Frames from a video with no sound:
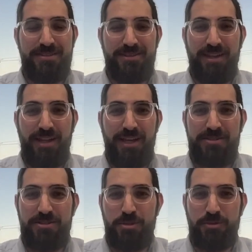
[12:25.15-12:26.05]

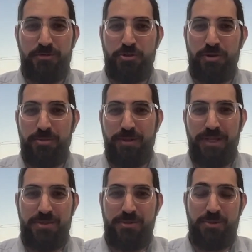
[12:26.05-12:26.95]
last term of Trump.
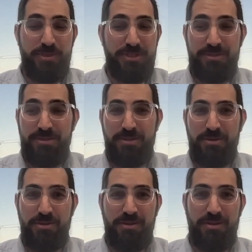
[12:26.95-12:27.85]
That's when it was
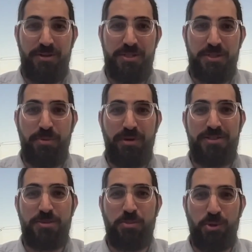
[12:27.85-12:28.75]
instituted. He's a big
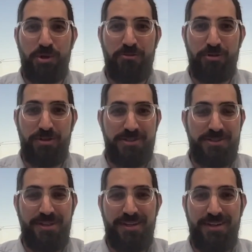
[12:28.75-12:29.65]
supporter of real
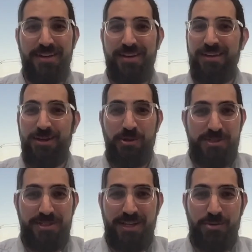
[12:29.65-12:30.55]
estate. He
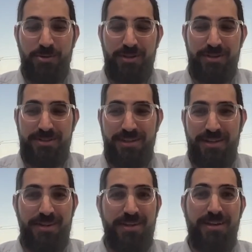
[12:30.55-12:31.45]
owns a lot of real estate.